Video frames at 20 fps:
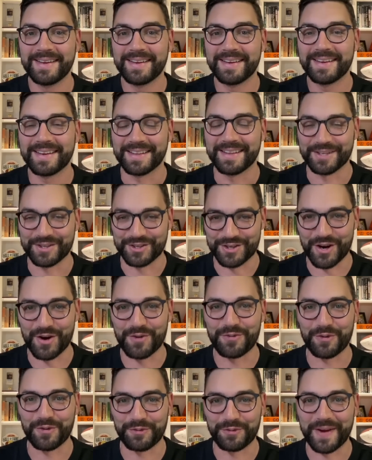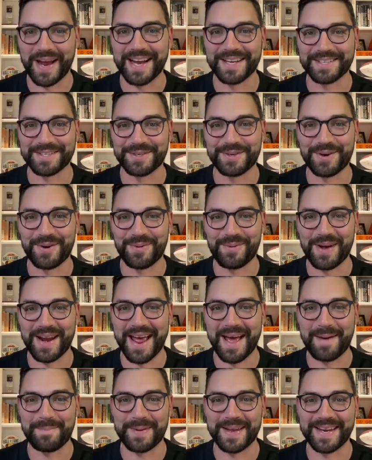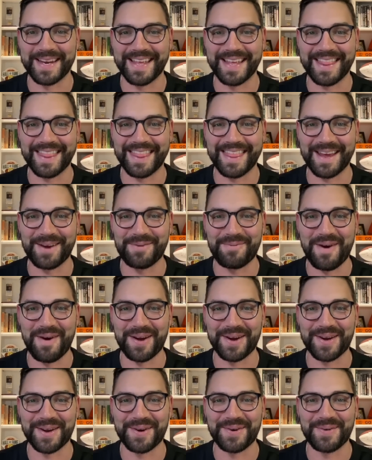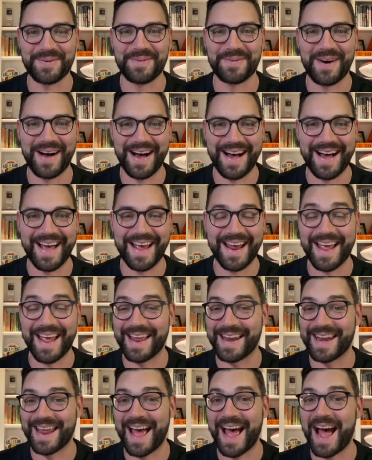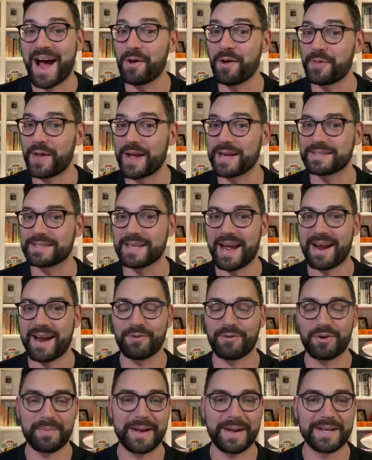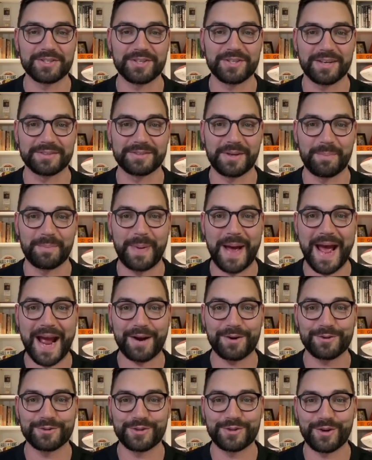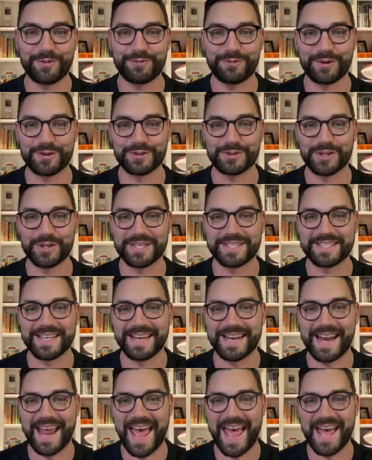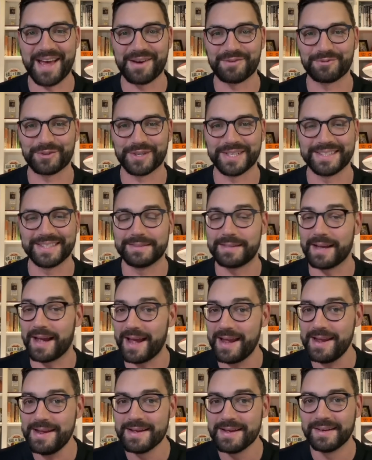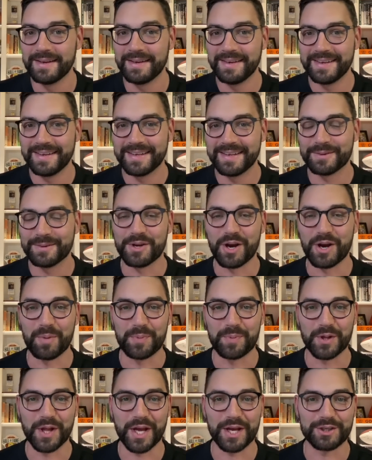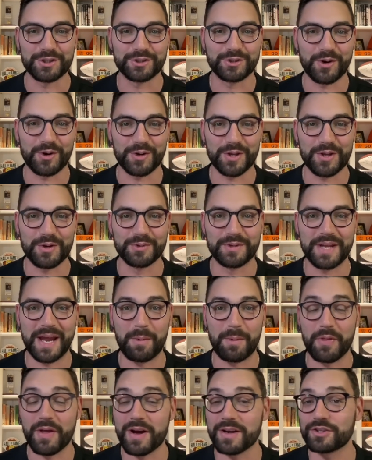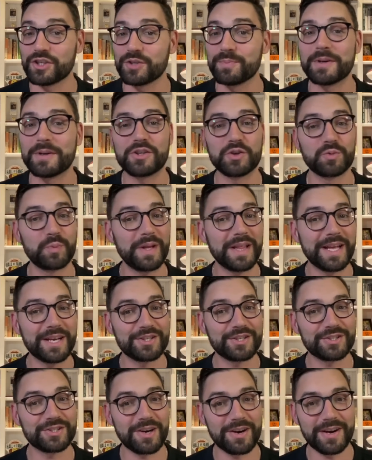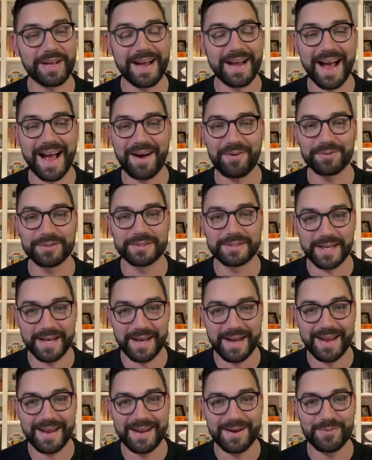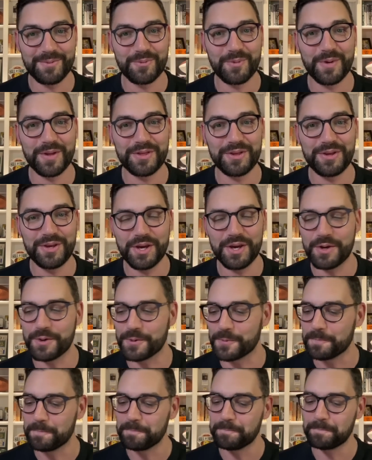And the show for fans who know what happened, they want to know why and how. Thanks to everyone who makes Locked On Packers their first listen every day. We hope you like starting your day with us as much as we like starting our day with you.